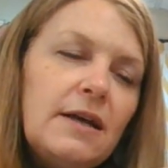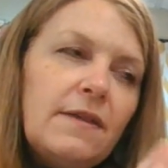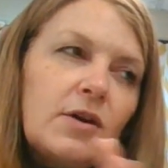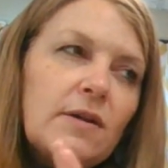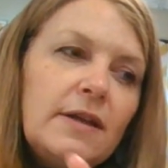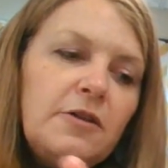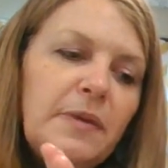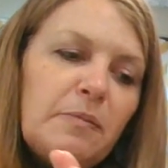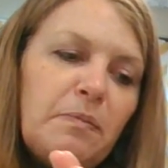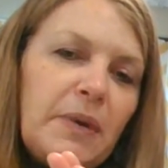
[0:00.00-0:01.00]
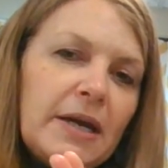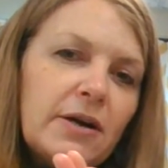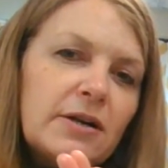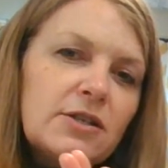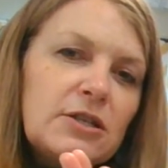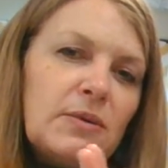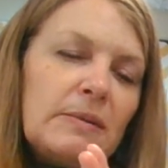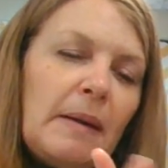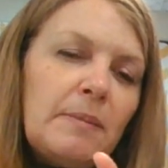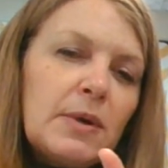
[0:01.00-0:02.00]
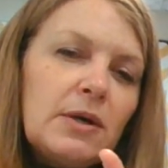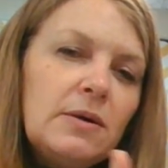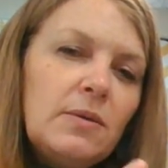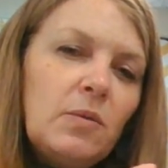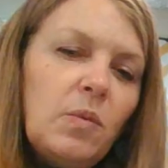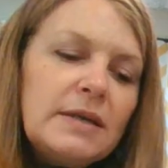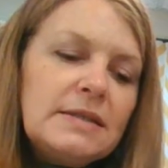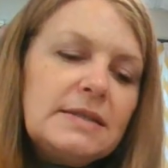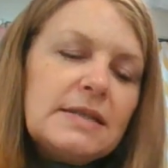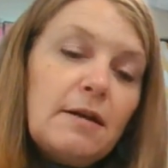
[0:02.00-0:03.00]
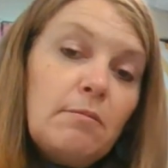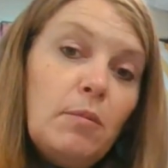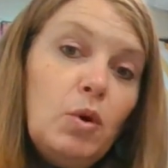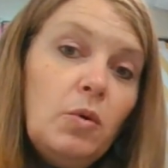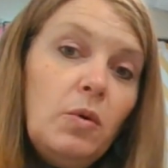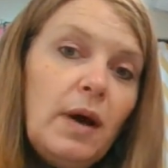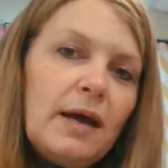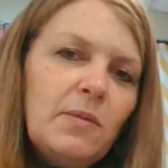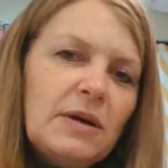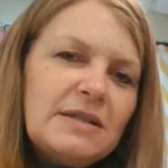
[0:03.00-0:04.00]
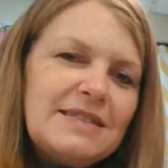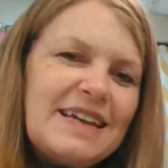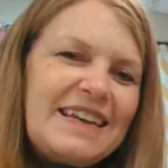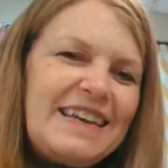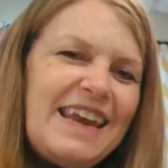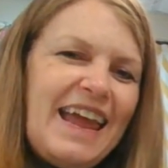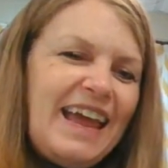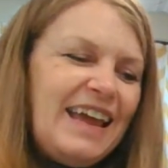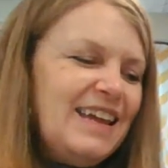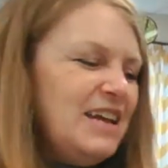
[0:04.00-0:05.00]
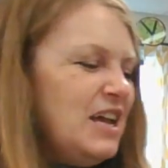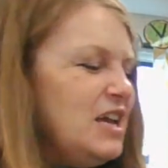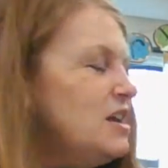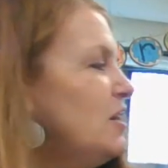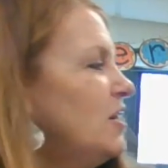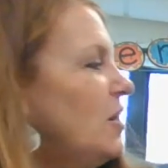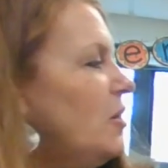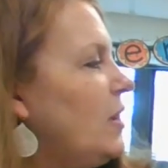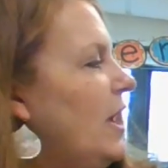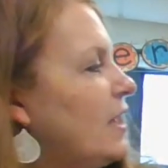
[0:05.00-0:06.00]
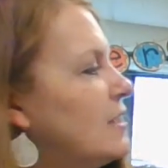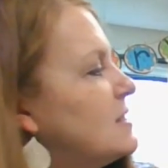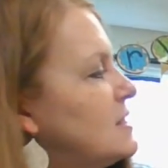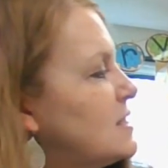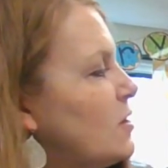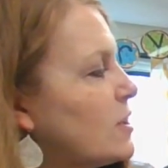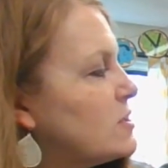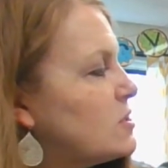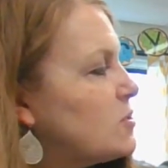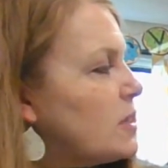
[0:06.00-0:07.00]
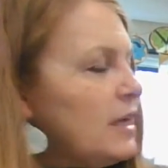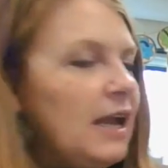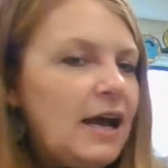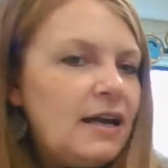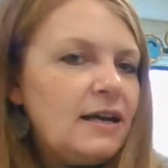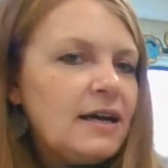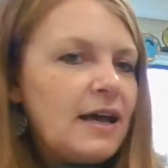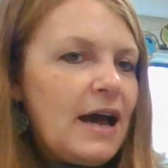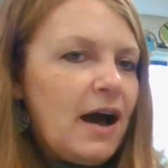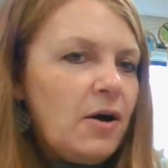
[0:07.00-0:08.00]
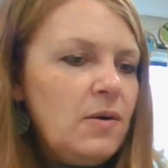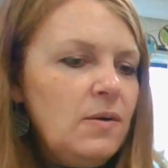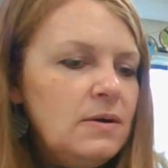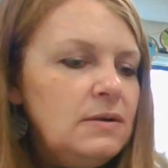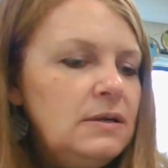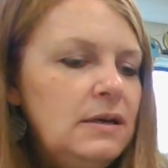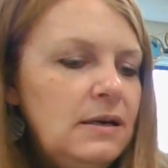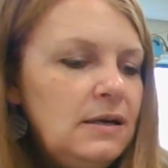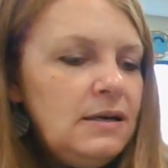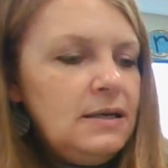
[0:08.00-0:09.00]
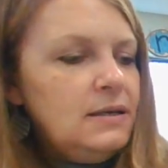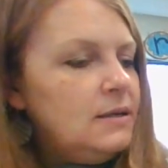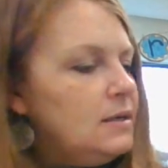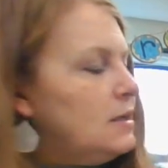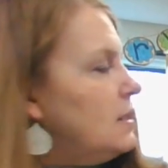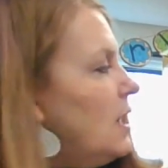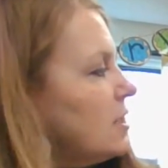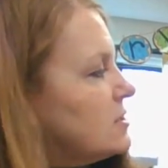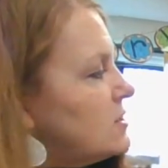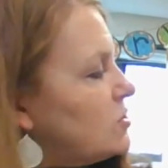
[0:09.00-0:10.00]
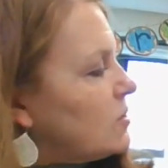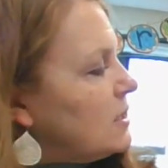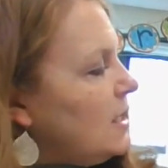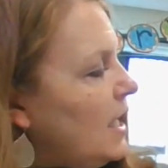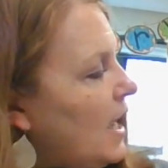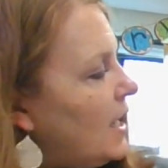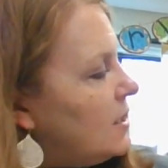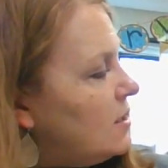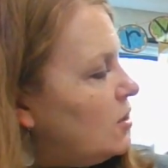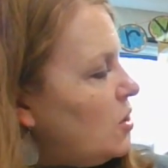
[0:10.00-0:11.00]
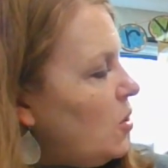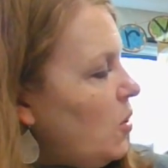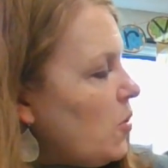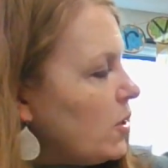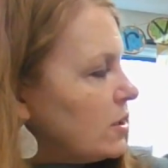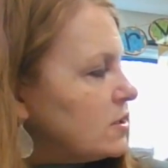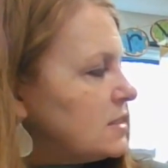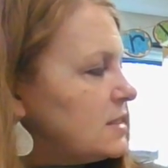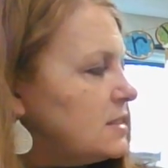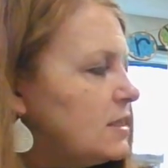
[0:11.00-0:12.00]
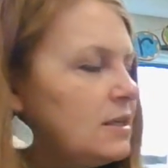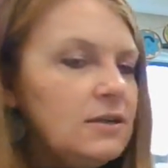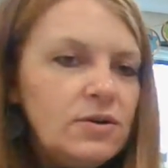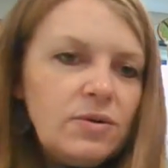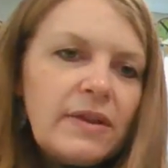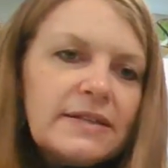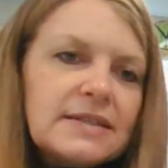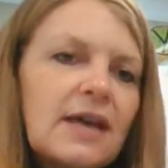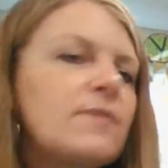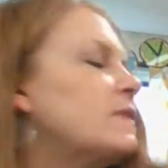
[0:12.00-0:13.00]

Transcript: They're a little bit bigger. Do you remember? One said moo and one said neigh. Okay, so our story had a cow. Our story had a horse. Well, let's count